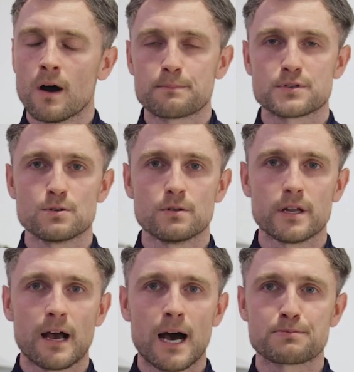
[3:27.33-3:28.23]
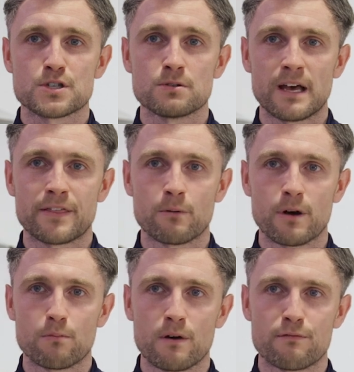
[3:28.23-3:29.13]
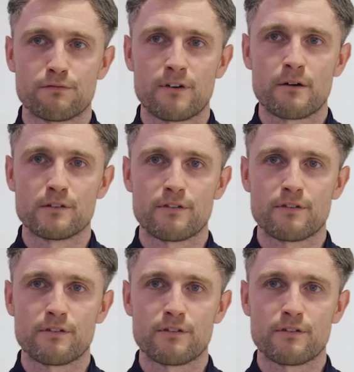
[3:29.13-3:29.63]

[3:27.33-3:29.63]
absolutely. I think we're very,